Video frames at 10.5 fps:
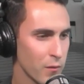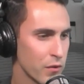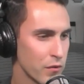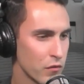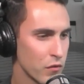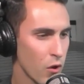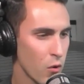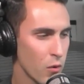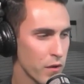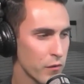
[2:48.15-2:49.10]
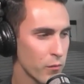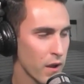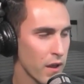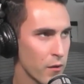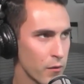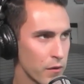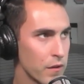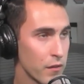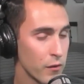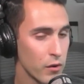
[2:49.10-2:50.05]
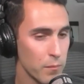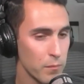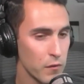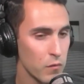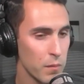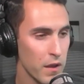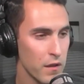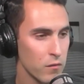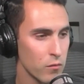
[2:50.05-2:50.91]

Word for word: Were you just always around the crypto space,